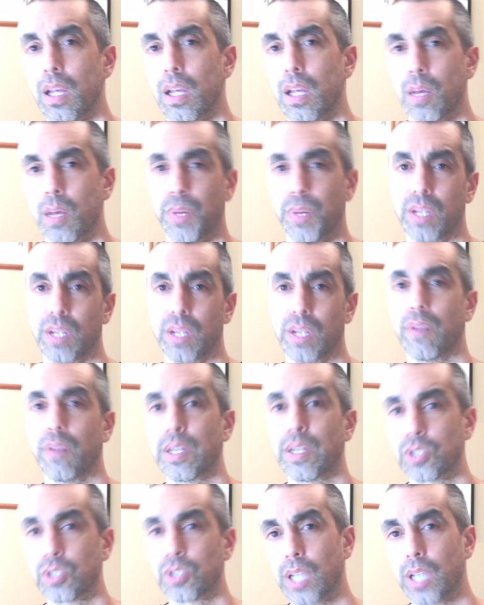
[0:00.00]
But
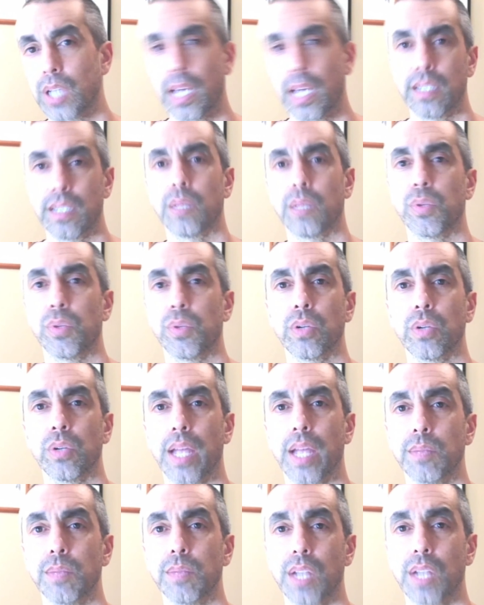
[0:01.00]
eventually got into computer
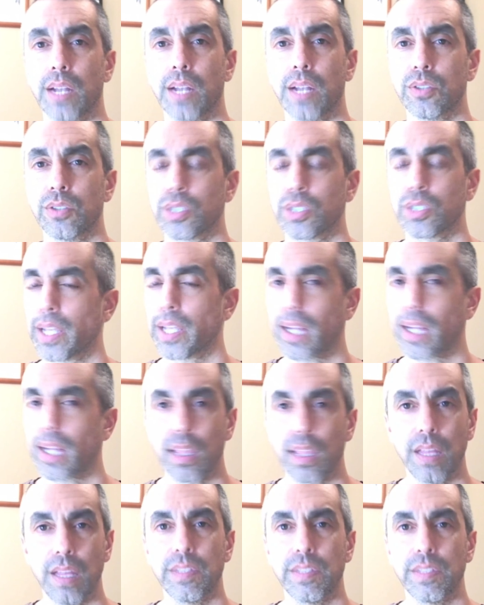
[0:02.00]
games. And I was just like, I
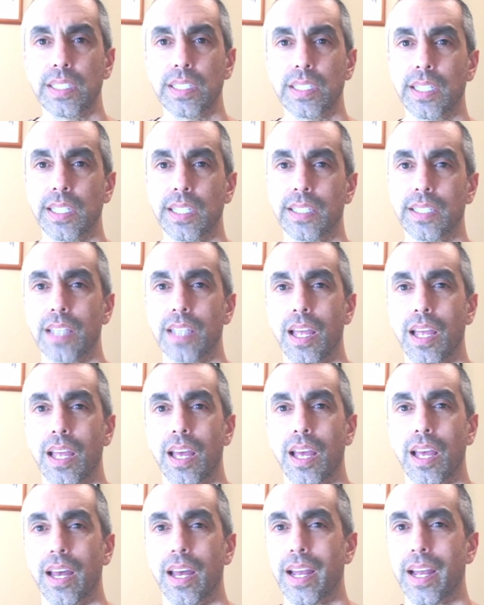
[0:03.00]
love these things.
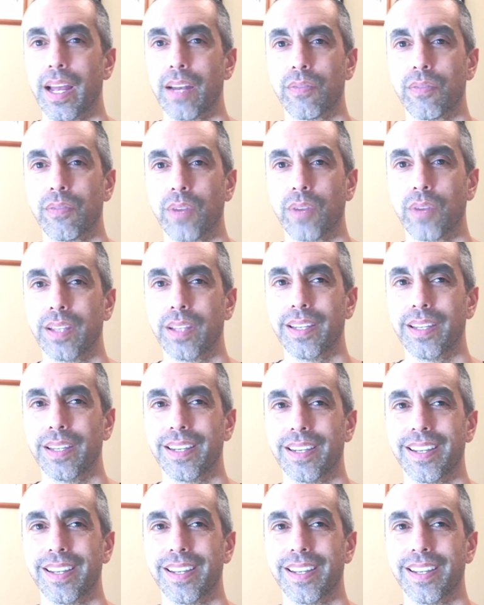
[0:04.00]
And I had a friend that,